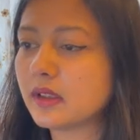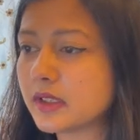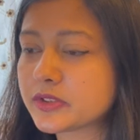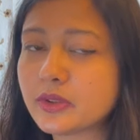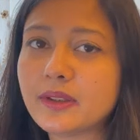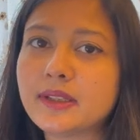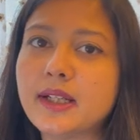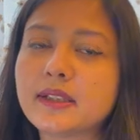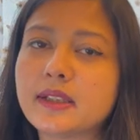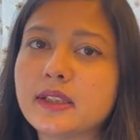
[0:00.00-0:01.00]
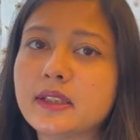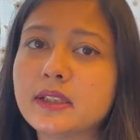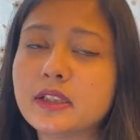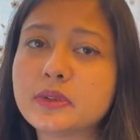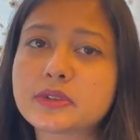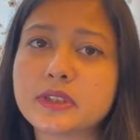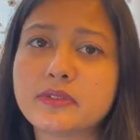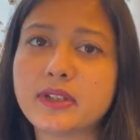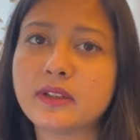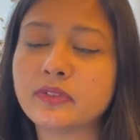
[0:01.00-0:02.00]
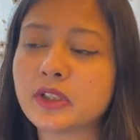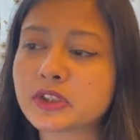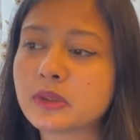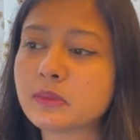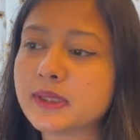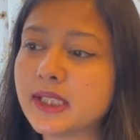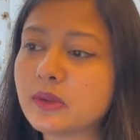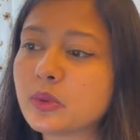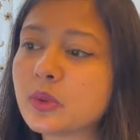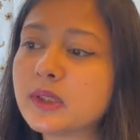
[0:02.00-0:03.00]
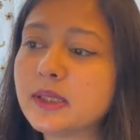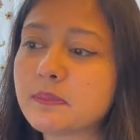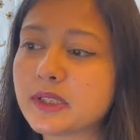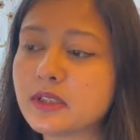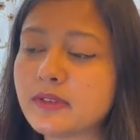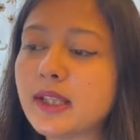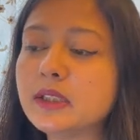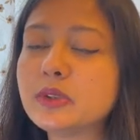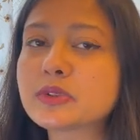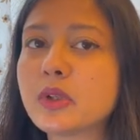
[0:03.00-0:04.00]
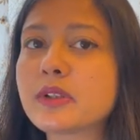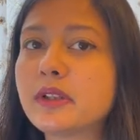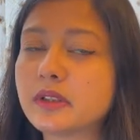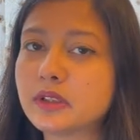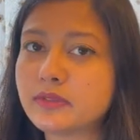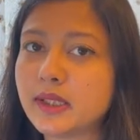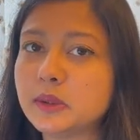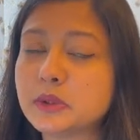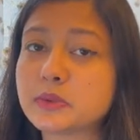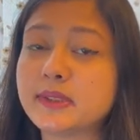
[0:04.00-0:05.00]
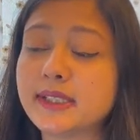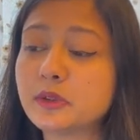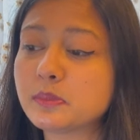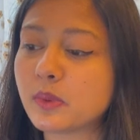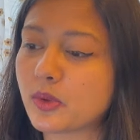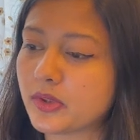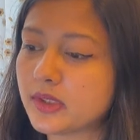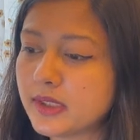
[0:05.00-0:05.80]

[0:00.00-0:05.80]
It's not that in a user-defined function we can only print values or return values. We can do both.